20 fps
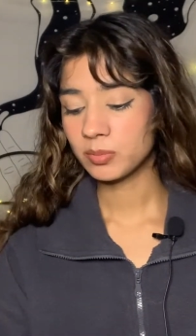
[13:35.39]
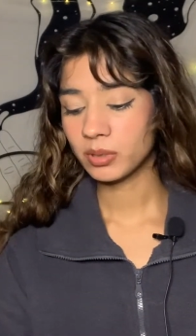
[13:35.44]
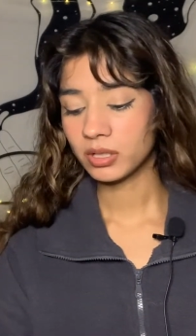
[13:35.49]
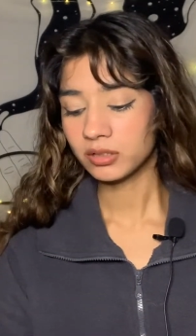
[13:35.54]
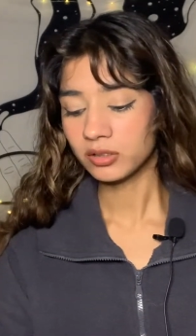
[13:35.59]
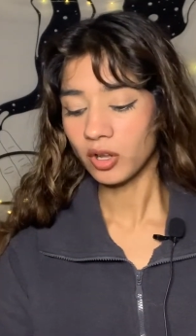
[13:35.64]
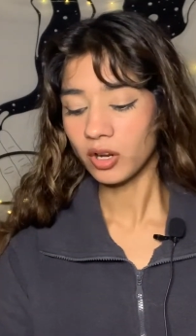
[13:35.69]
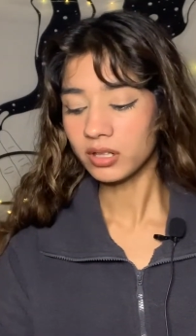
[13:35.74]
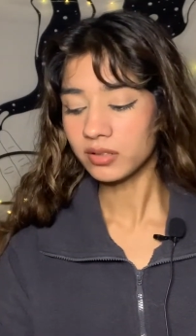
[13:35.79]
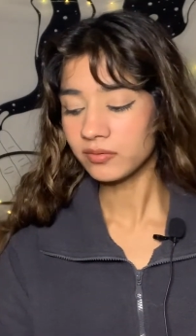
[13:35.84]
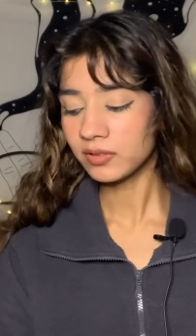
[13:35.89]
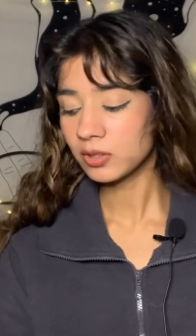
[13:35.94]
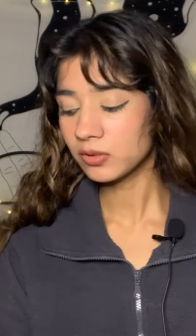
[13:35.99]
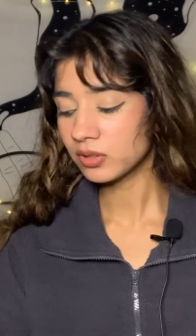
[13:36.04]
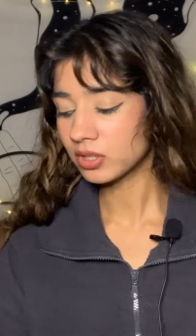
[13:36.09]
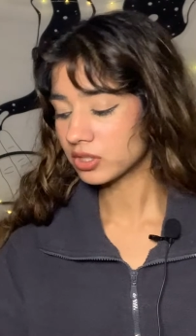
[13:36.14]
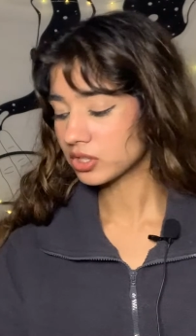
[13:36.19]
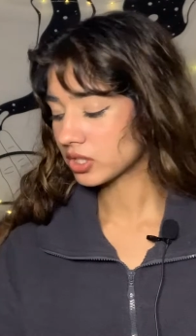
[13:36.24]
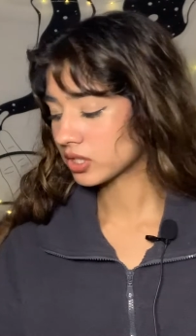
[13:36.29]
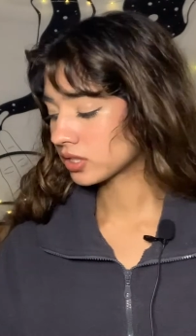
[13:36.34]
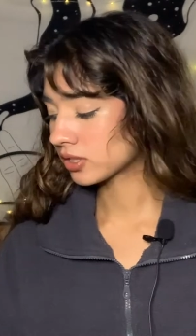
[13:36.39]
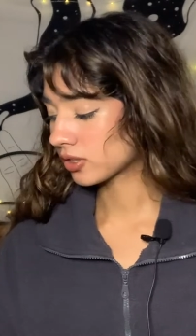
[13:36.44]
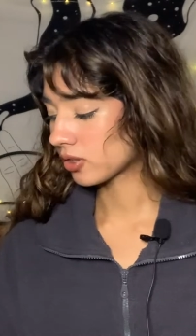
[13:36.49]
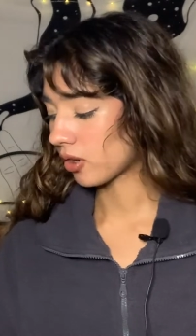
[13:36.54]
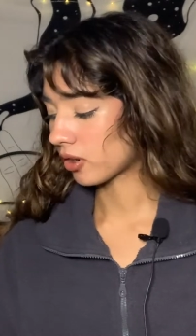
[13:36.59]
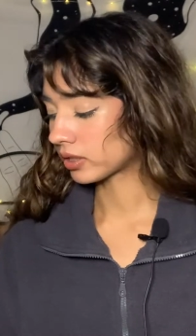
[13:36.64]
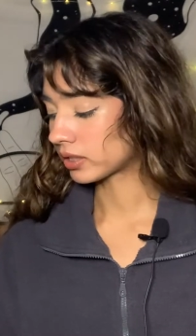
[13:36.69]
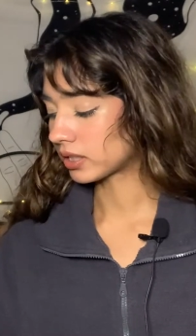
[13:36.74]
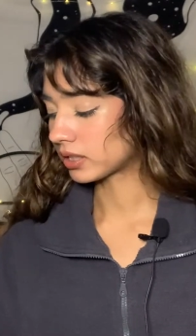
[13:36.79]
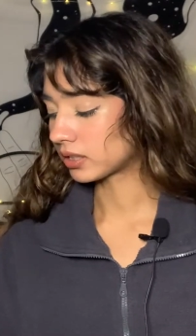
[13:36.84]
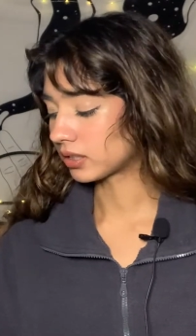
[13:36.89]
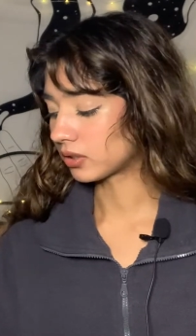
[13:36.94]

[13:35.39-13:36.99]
but a lot of you, they're just stalking